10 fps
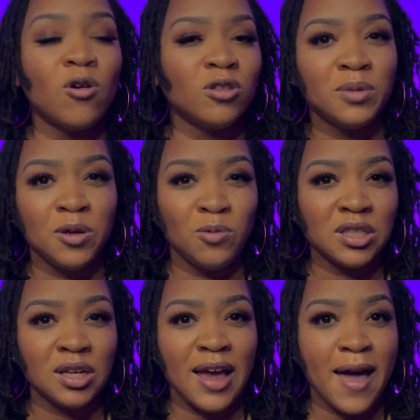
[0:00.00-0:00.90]
ultimately what's
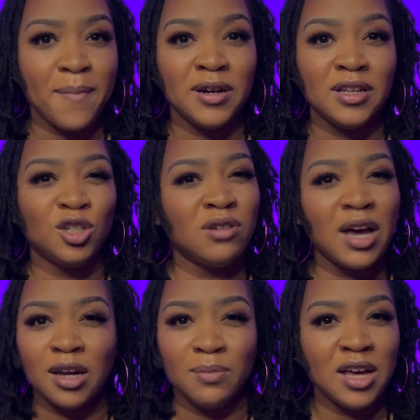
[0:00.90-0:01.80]
going to happen is you're
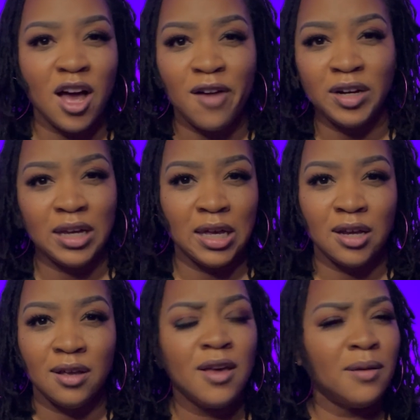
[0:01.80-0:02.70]
not going to be confident in
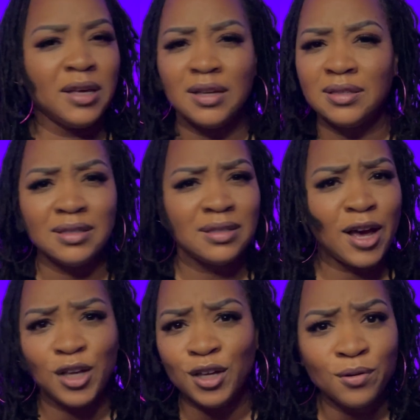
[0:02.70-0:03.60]
it because it's
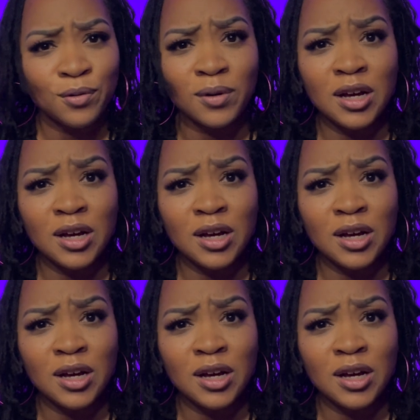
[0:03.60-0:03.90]
not you.